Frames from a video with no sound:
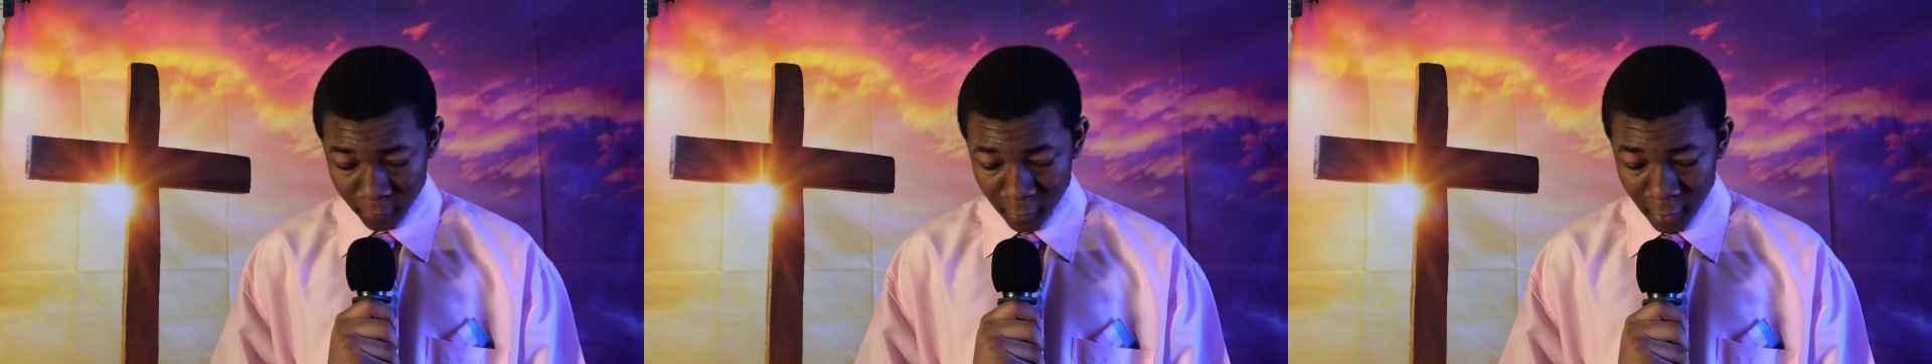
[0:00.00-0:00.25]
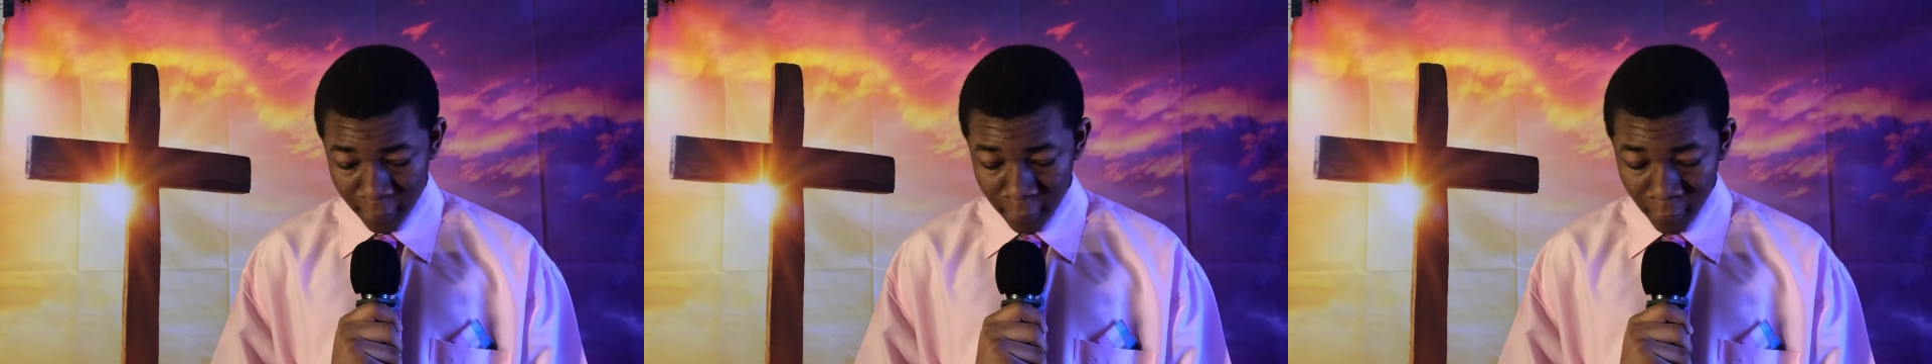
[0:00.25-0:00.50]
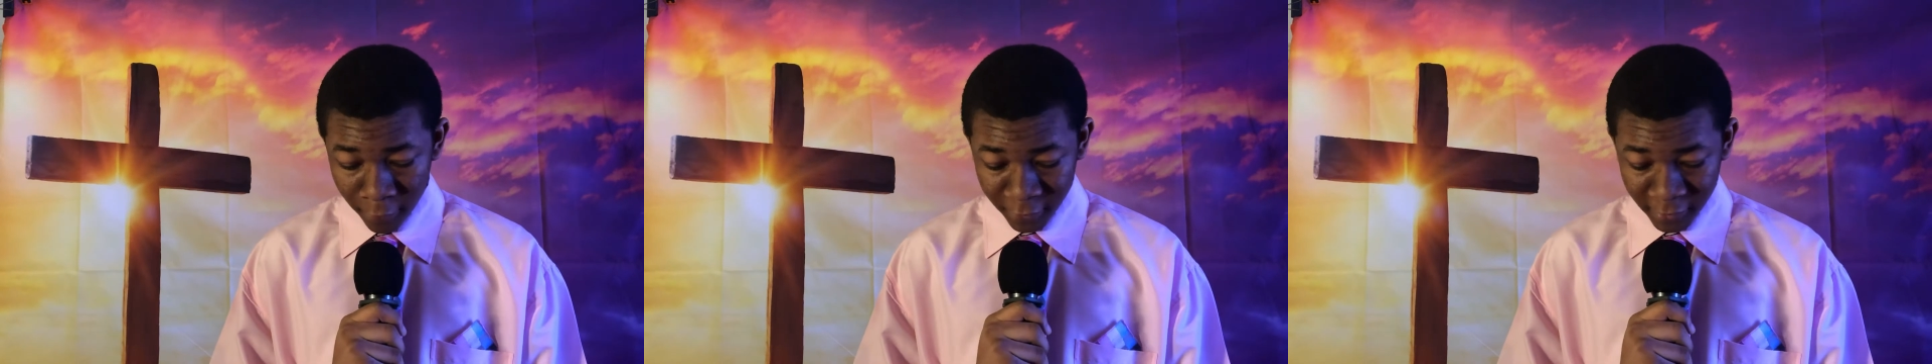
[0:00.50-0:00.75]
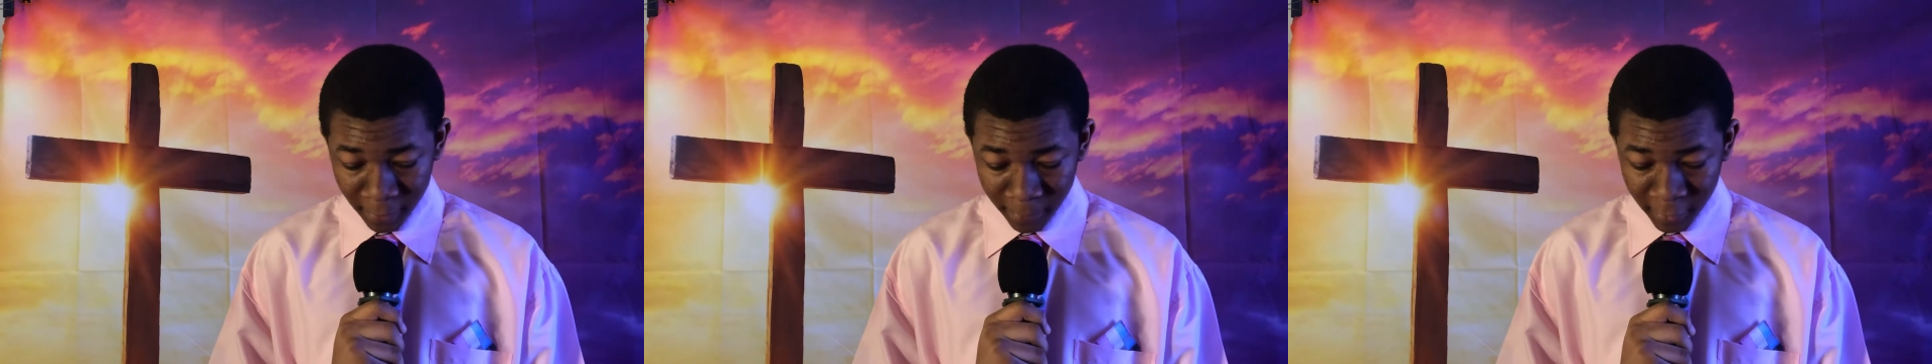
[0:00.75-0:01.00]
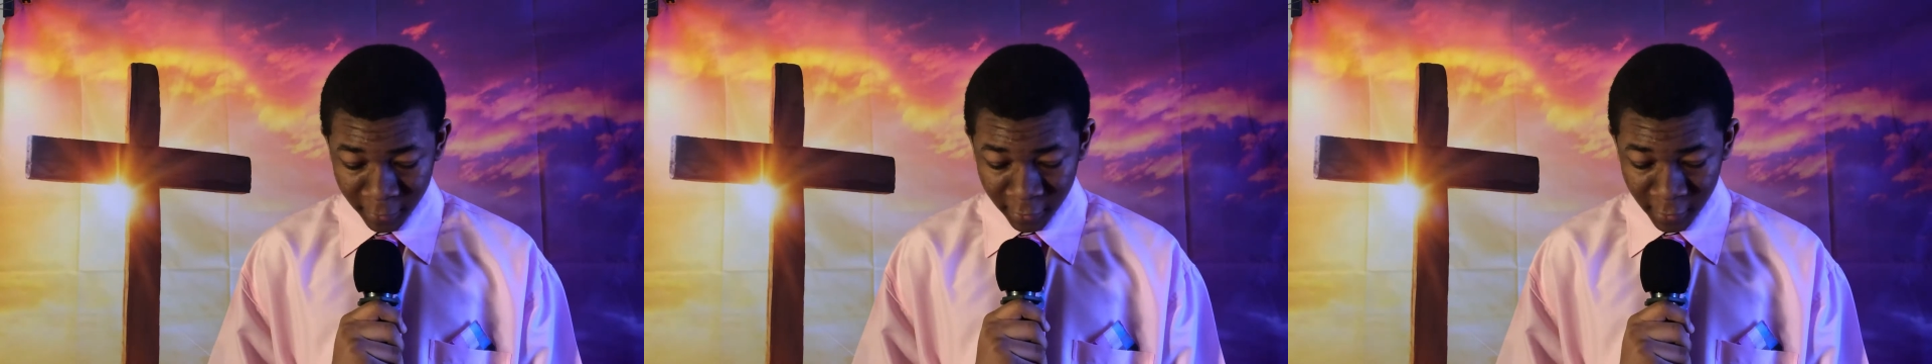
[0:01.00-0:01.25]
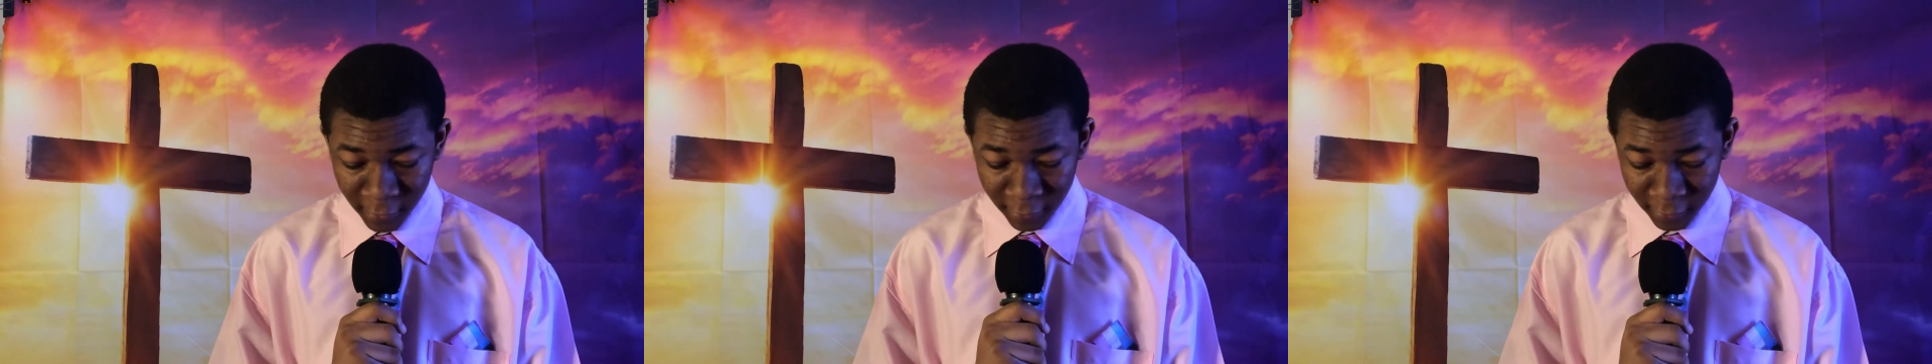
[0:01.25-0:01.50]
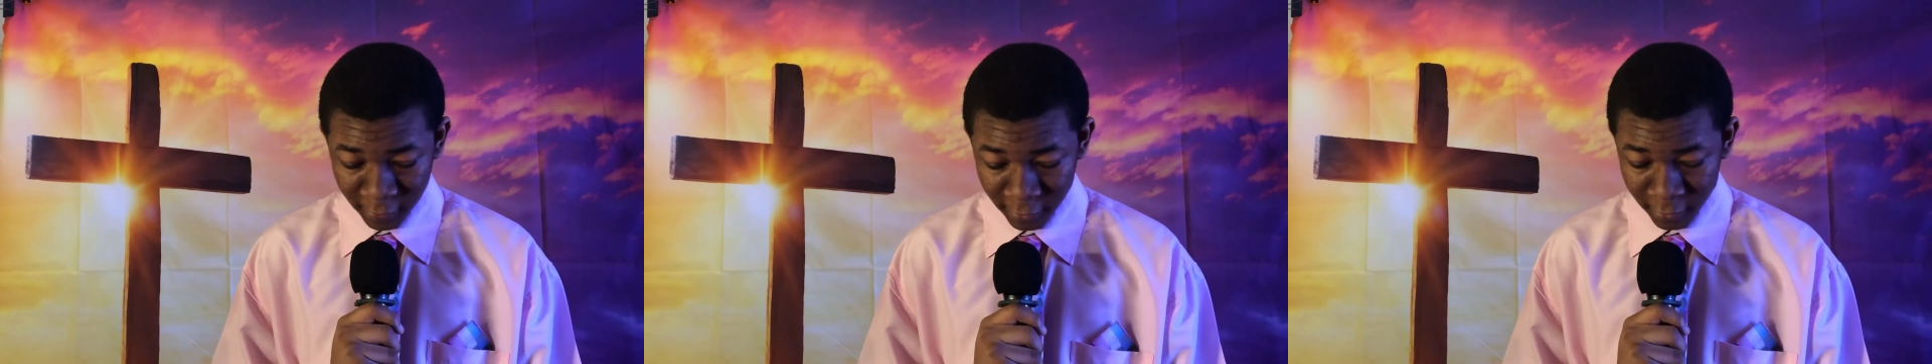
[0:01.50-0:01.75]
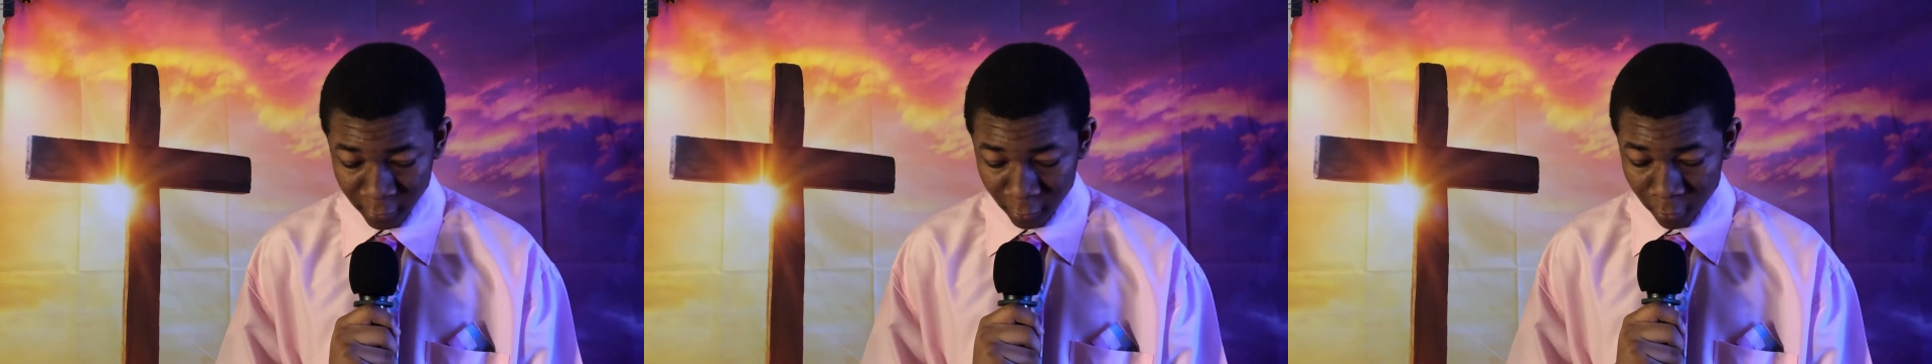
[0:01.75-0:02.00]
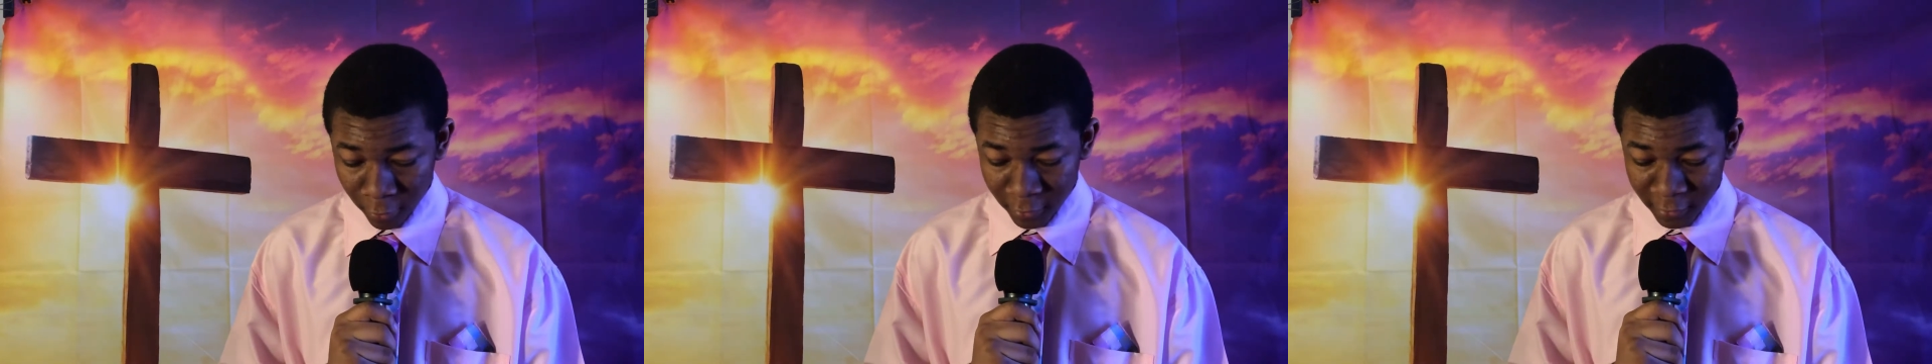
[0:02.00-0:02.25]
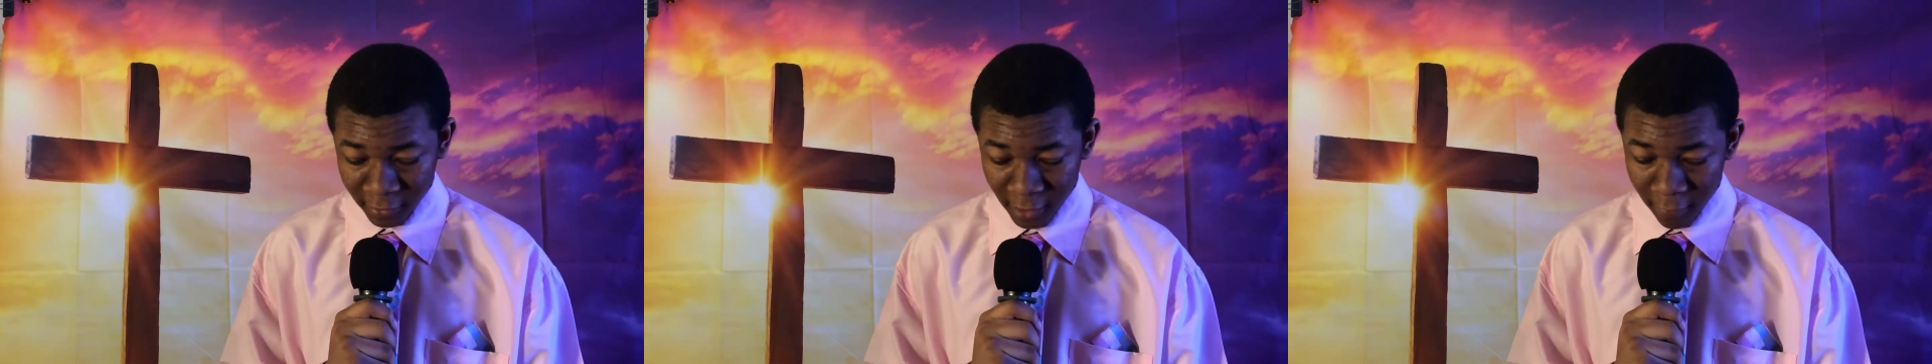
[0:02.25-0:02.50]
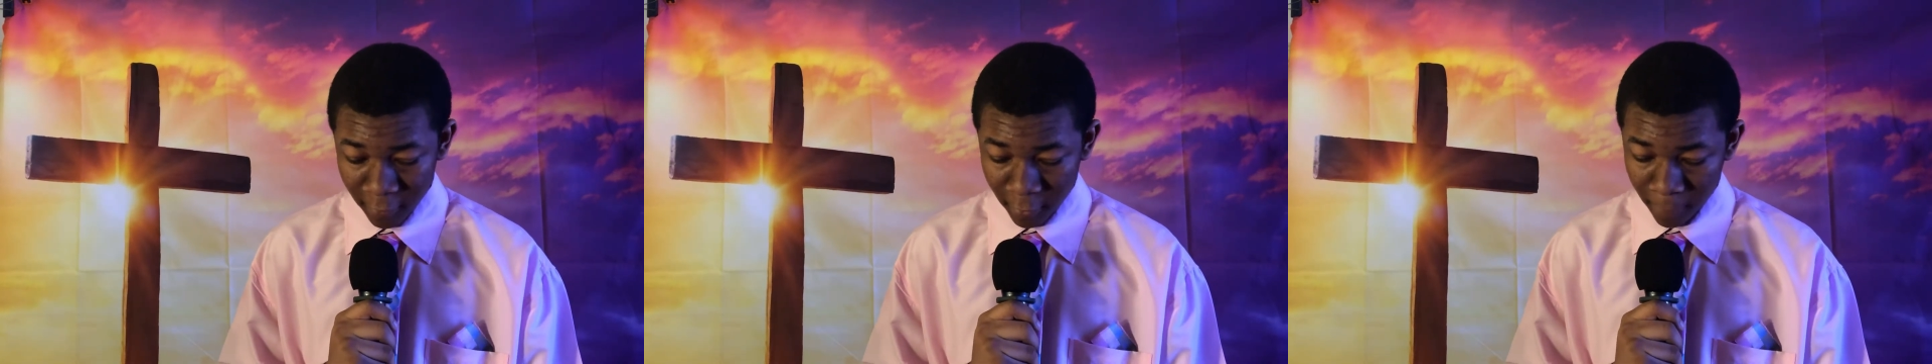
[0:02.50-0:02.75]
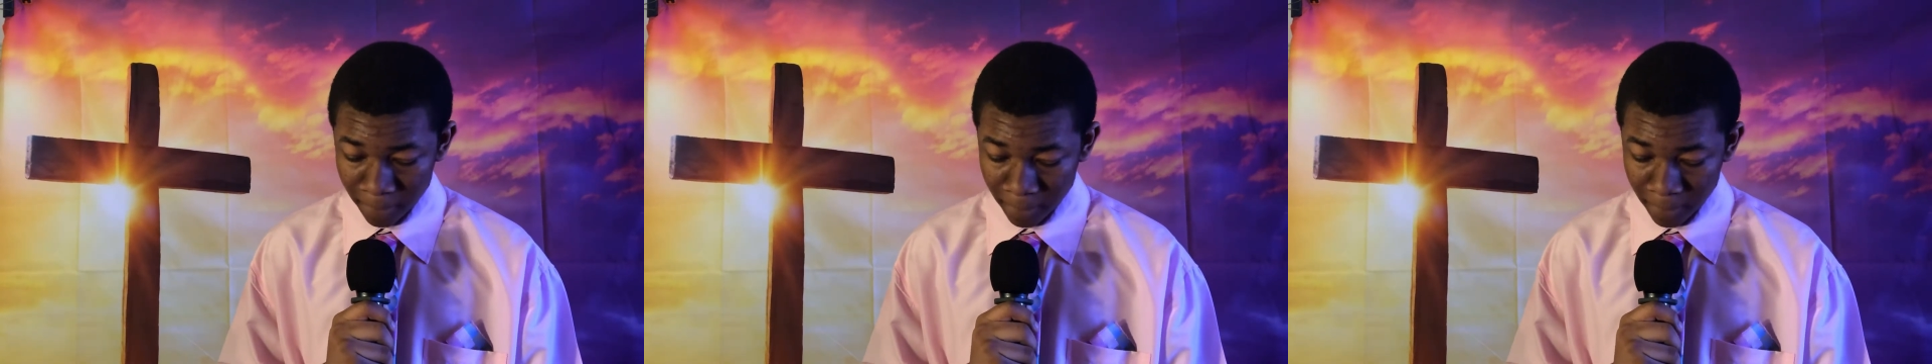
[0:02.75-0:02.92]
If you have accepted Jesus as your Lord and Savior